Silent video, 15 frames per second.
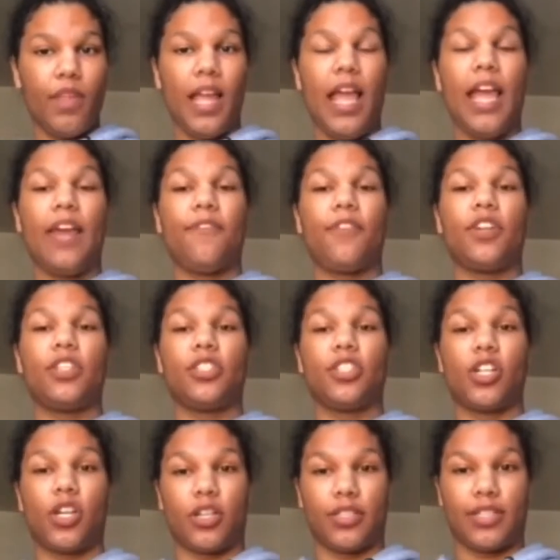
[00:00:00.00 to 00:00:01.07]
And for
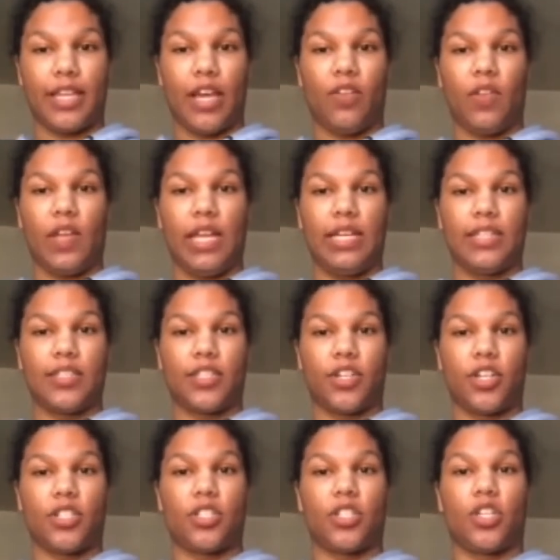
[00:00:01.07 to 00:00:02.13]
desserts, they only eat
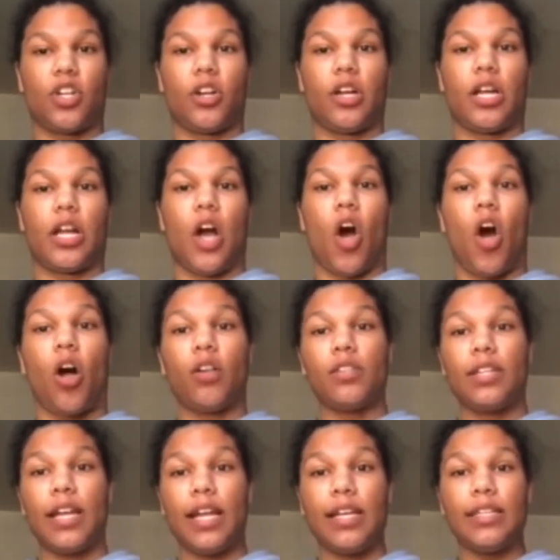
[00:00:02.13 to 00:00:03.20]
desserts during
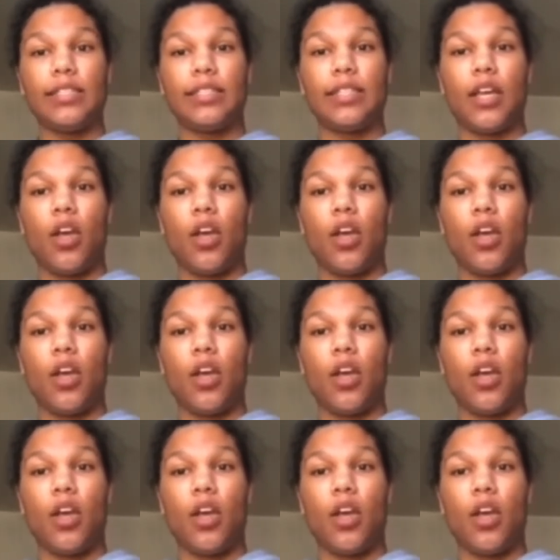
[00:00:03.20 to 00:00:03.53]
holidays